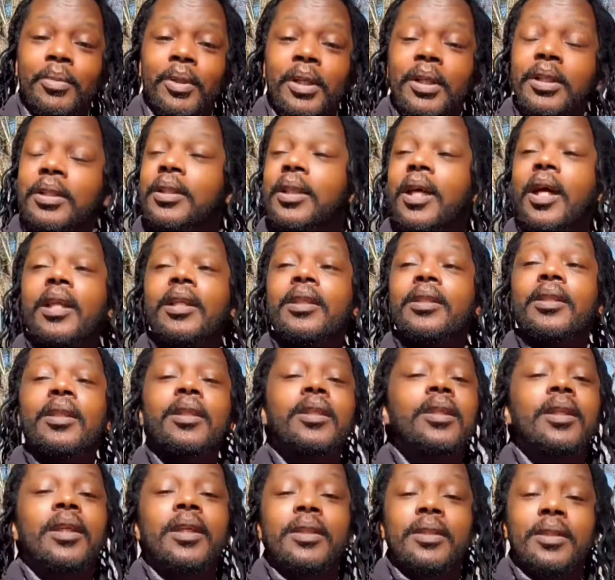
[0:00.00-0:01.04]
He's not as
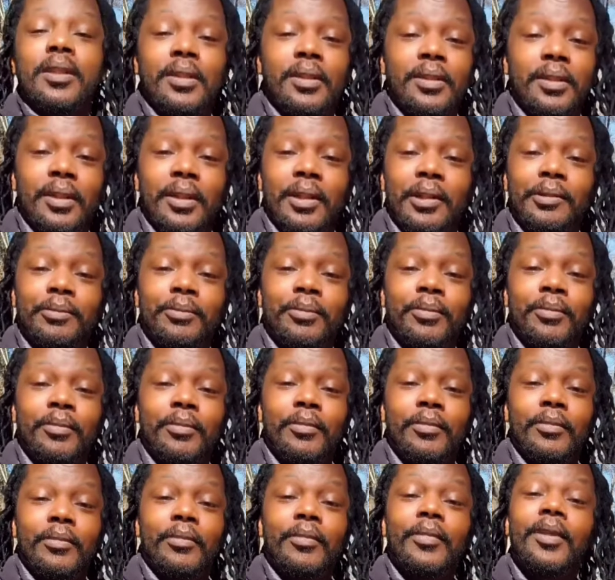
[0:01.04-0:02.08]
good as he seem.
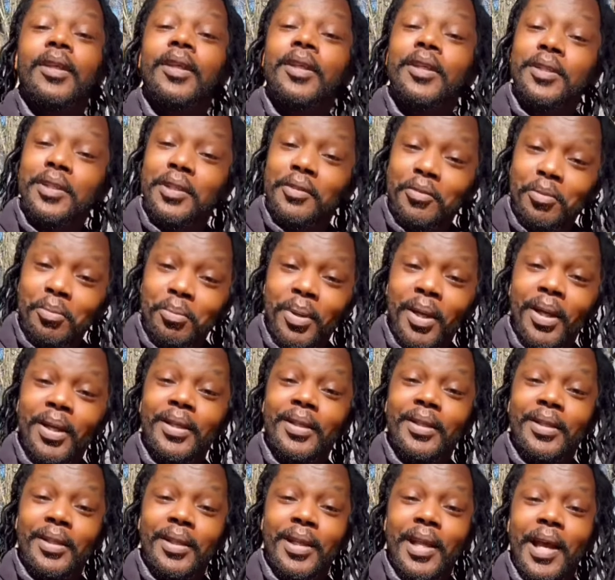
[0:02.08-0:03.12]
He's even better
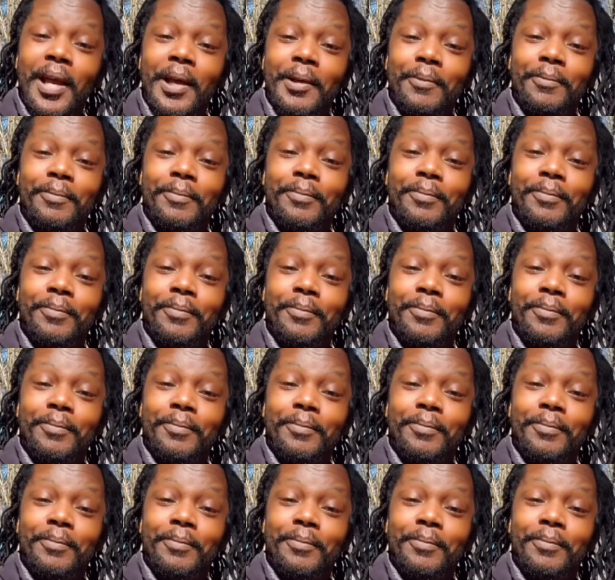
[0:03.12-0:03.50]
than that.